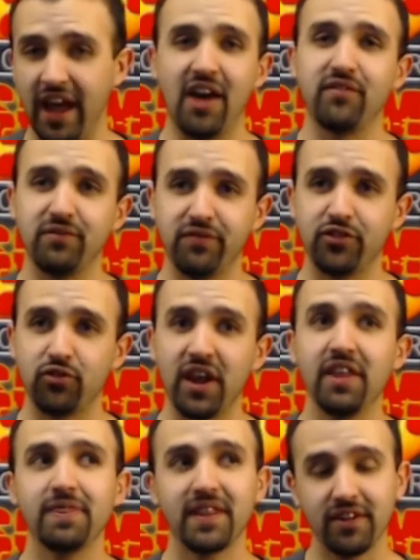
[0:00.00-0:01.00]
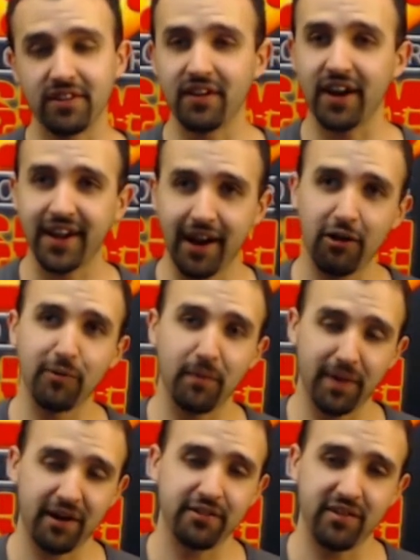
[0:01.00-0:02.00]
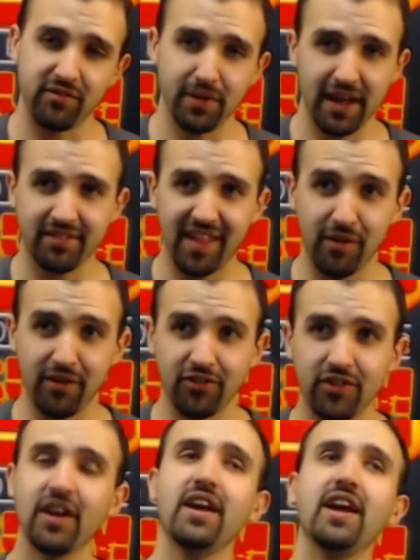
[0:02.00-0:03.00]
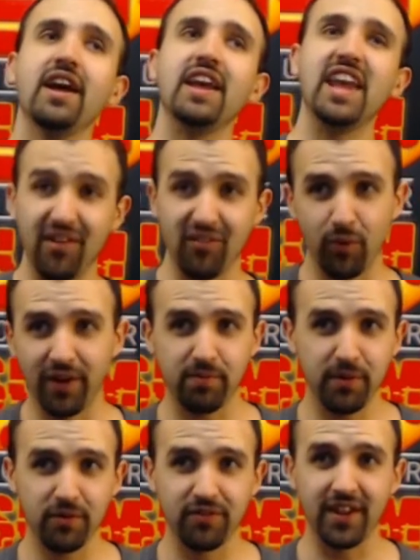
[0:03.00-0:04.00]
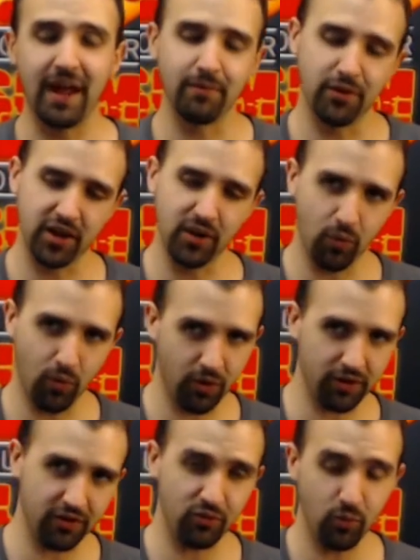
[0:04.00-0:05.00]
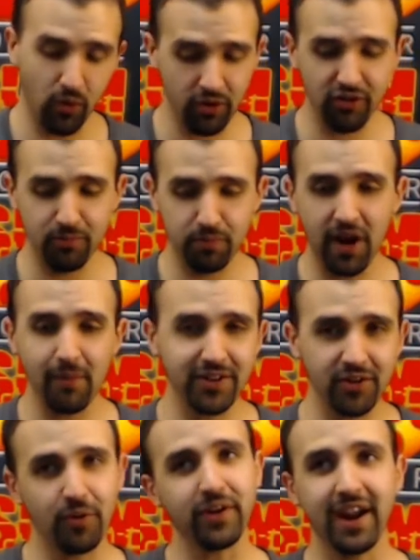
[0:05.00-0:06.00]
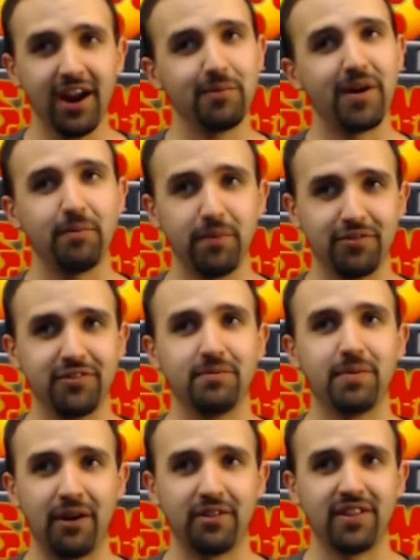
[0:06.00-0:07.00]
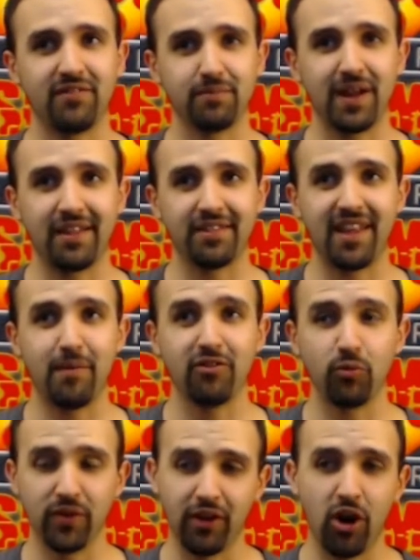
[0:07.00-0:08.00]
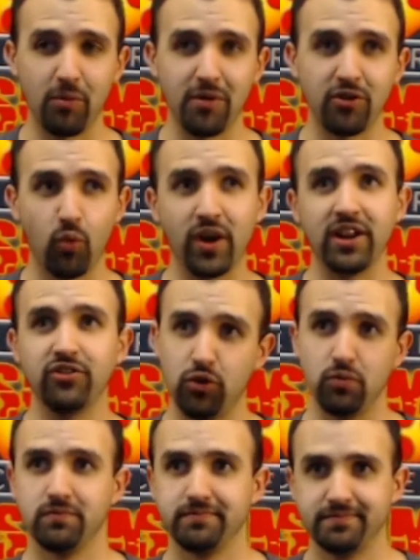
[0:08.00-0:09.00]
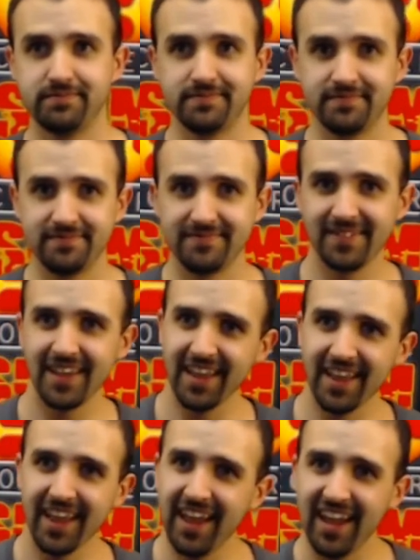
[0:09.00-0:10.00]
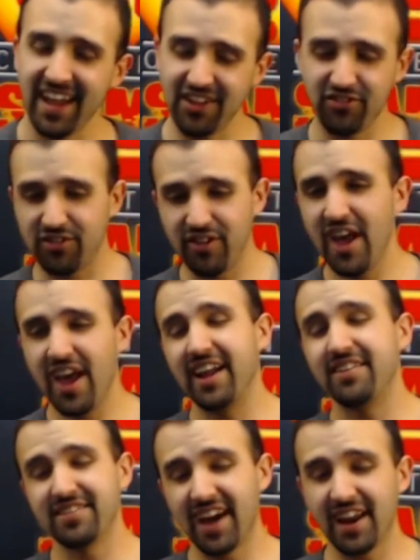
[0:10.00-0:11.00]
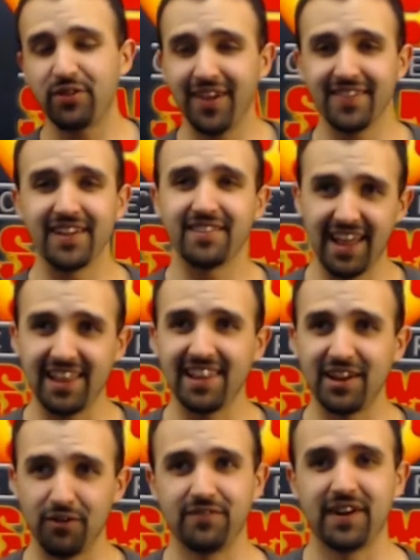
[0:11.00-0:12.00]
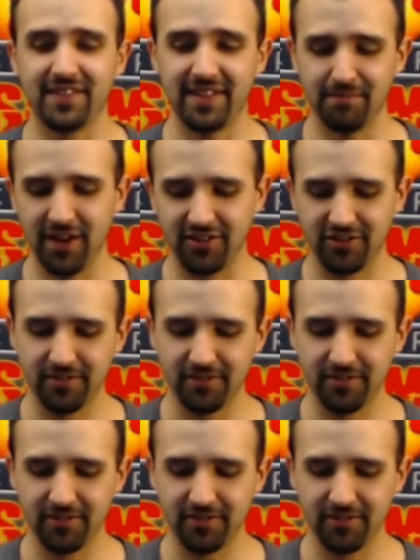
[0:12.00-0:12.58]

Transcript: infantry that does not care about POW 7 blast damage, even when it's boosted. I'm looking at Warders. Warders probably don't care about boosted POW 7 blast damage when they're armor 22. It's not a thing that's likely to affect them much.